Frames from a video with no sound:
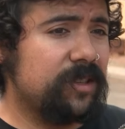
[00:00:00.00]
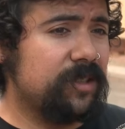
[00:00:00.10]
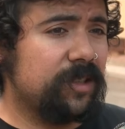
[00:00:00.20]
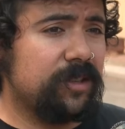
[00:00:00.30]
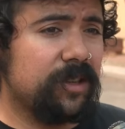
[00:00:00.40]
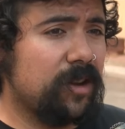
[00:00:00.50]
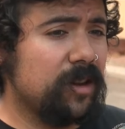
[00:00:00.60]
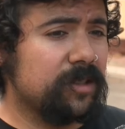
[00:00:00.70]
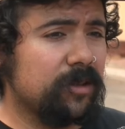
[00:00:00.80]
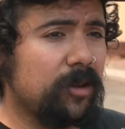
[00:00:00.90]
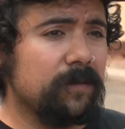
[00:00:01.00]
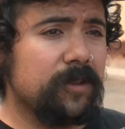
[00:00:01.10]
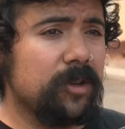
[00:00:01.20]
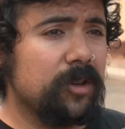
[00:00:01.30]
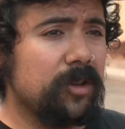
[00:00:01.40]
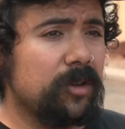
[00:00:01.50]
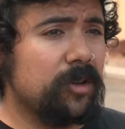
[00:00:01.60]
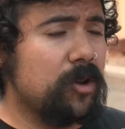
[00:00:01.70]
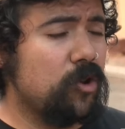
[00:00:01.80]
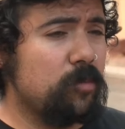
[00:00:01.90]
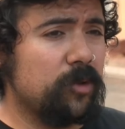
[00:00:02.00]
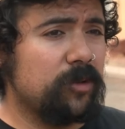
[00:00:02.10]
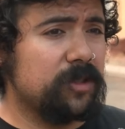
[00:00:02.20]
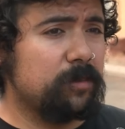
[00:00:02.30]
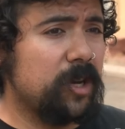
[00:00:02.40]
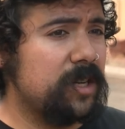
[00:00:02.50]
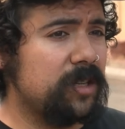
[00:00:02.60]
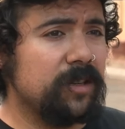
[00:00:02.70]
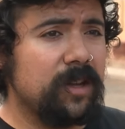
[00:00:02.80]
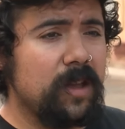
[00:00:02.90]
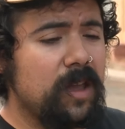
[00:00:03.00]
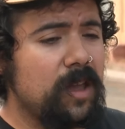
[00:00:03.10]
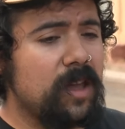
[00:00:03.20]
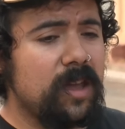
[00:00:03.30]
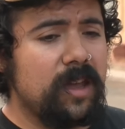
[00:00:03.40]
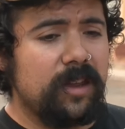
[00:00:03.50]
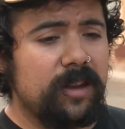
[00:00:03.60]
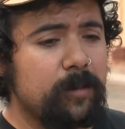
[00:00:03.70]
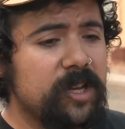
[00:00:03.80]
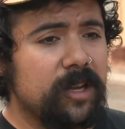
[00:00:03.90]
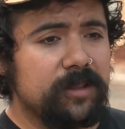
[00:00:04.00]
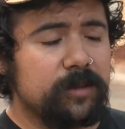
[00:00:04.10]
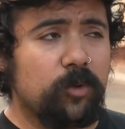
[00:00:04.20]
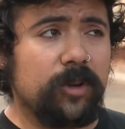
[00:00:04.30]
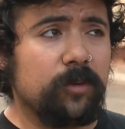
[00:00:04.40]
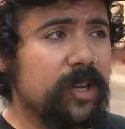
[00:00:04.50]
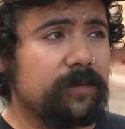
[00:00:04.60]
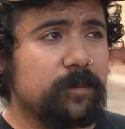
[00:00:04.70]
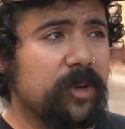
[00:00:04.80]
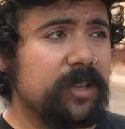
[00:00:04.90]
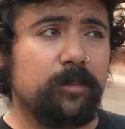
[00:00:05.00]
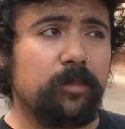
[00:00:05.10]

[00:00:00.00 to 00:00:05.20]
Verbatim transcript: that it's going to cost all of the homeowners money and I mean, at this point, we have to bite the